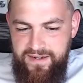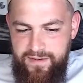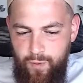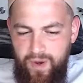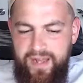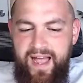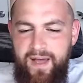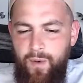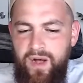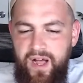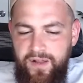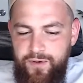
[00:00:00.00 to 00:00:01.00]

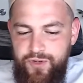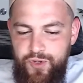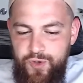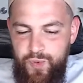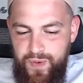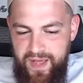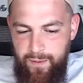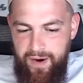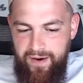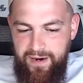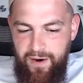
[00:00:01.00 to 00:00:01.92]
What color shoes were they wearing?